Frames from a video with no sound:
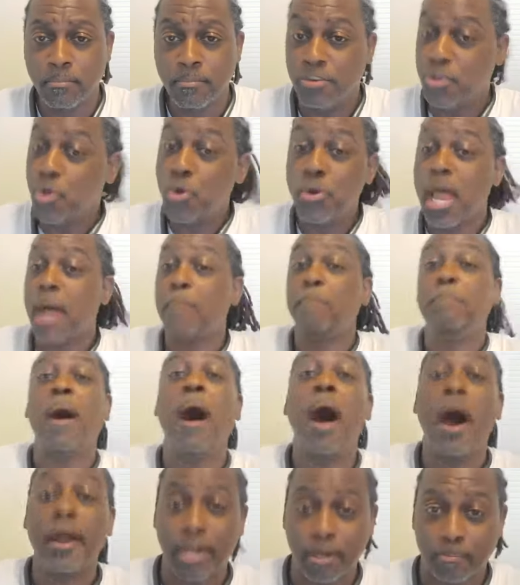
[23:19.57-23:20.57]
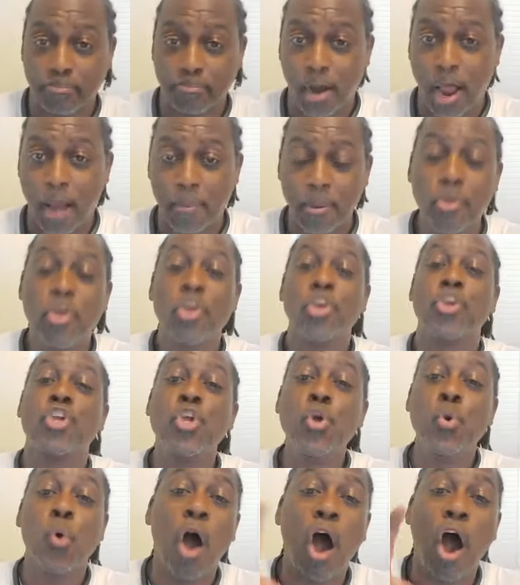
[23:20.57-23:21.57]
You're not part of the problem.
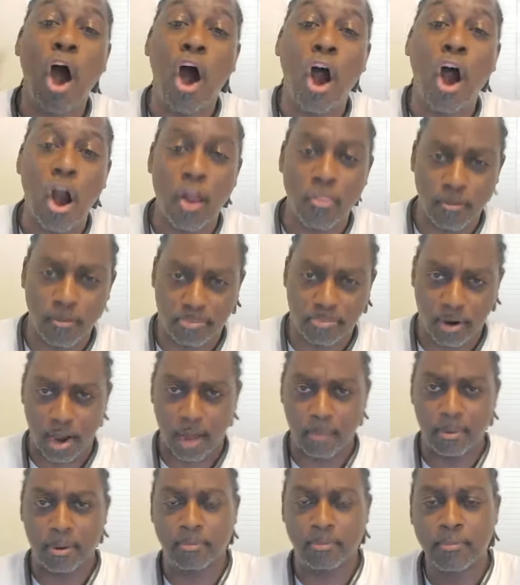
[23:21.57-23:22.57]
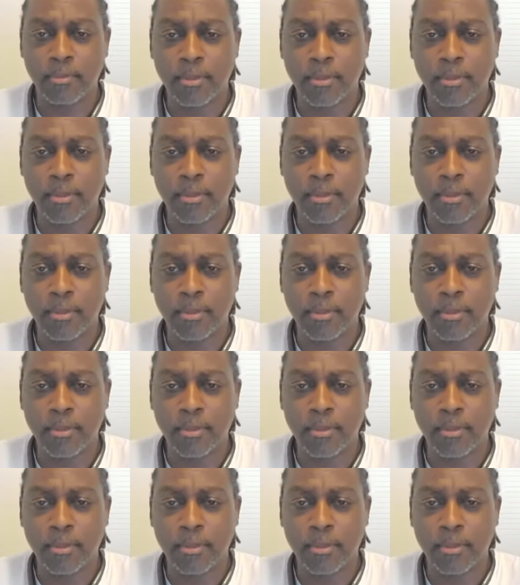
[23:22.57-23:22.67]
You are the problem.